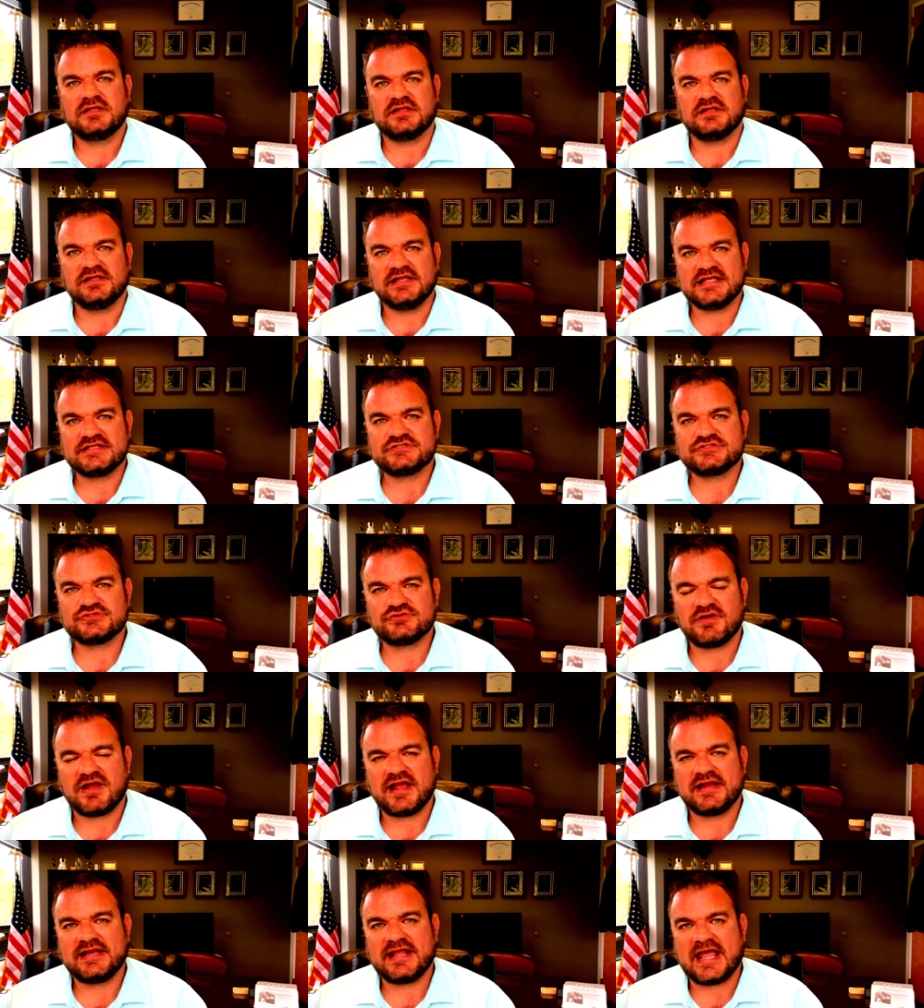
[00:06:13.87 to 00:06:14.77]
let's
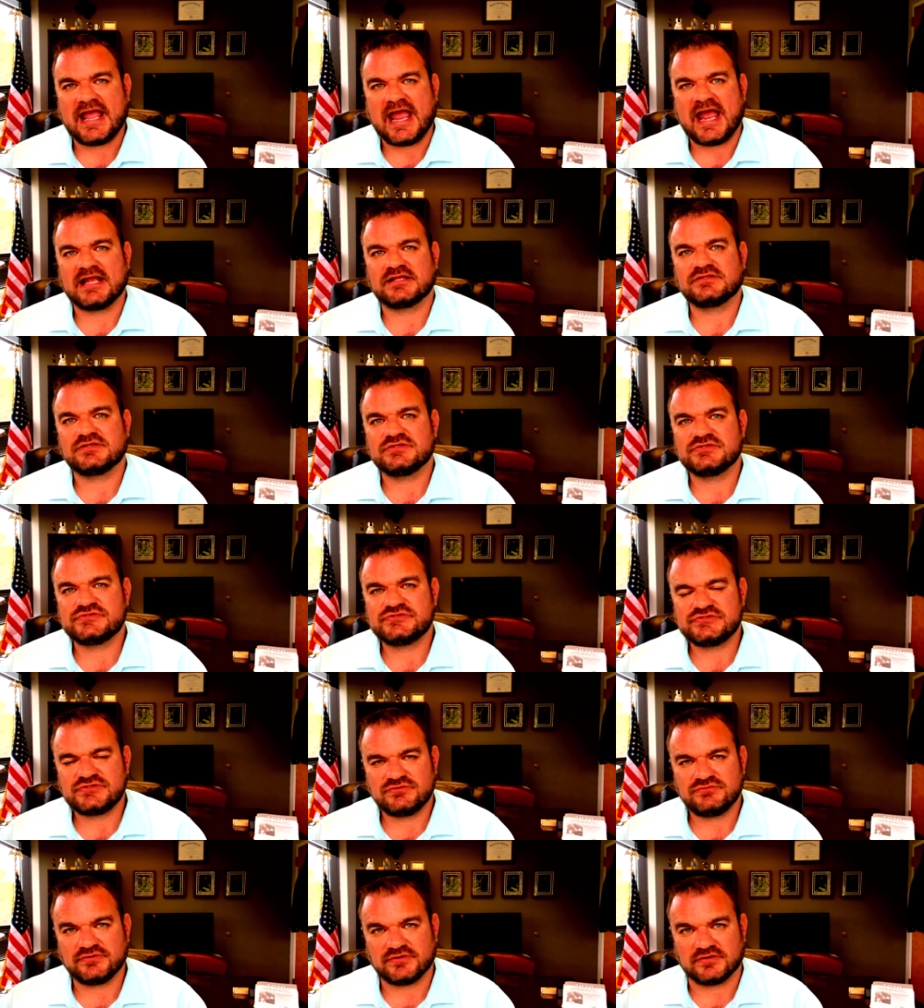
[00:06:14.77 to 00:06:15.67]
try to act
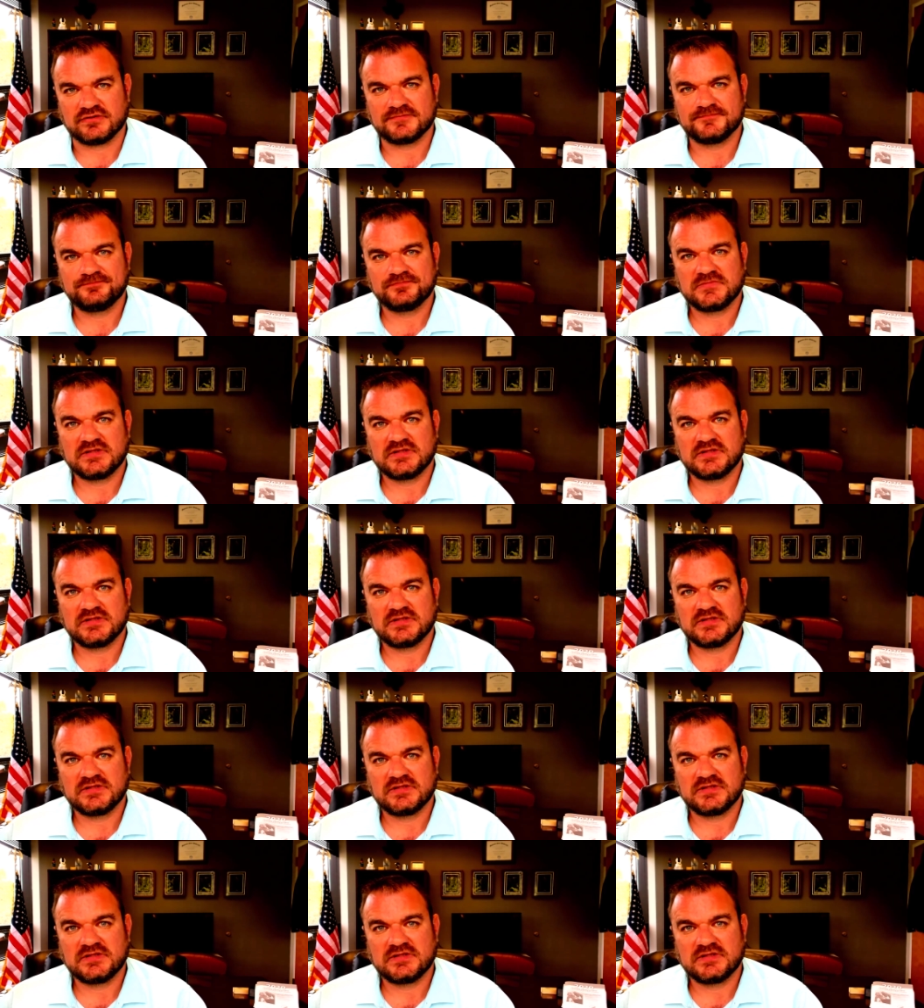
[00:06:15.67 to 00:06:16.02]
sooner.